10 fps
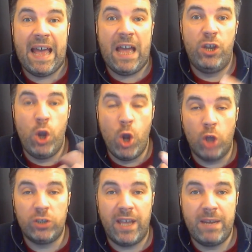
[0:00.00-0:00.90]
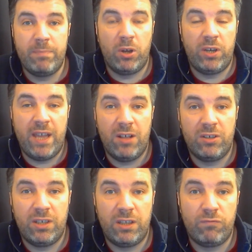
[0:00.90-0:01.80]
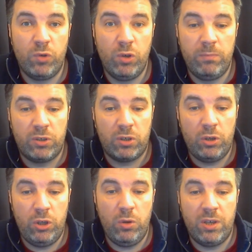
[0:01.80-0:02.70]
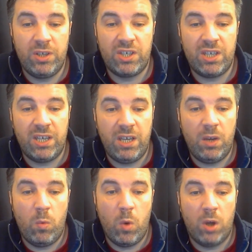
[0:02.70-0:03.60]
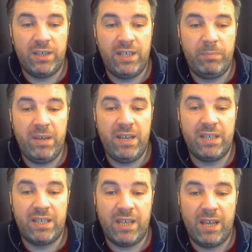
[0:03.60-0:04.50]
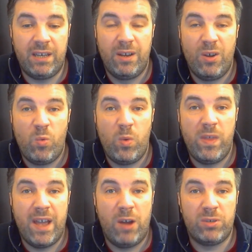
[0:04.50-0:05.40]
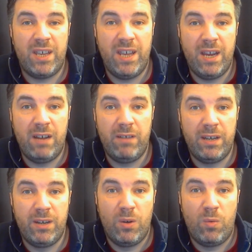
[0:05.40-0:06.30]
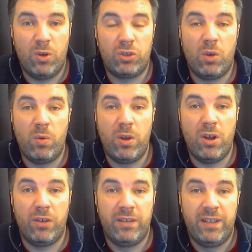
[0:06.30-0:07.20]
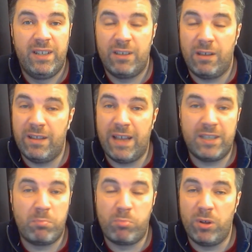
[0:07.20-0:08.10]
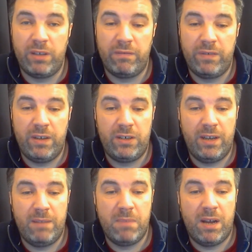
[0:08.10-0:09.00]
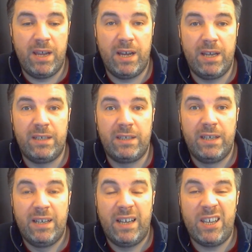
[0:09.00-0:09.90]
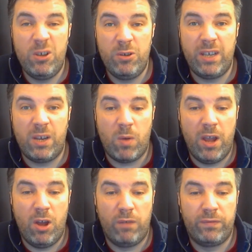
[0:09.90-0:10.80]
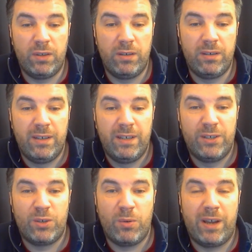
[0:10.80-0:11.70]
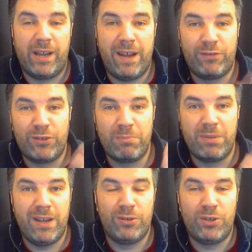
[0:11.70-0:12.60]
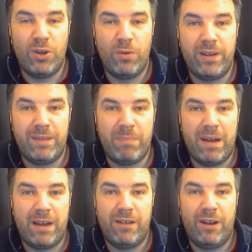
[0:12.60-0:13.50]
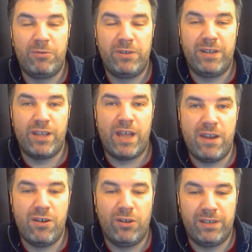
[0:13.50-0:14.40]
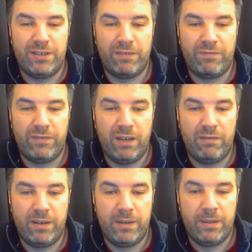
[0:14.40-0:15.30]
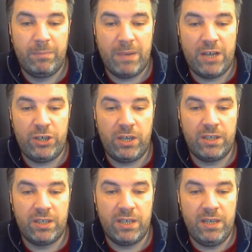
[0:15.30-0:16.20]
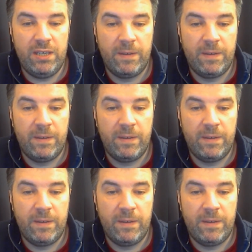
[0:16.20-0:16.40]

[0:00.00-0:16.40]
not anybody else in the room, so you can see what is being said without hearing what's going on. That's a brilliant feature in my eyes. I use it quite often so I can have something else going in the background and it then not interfering. But as you can see,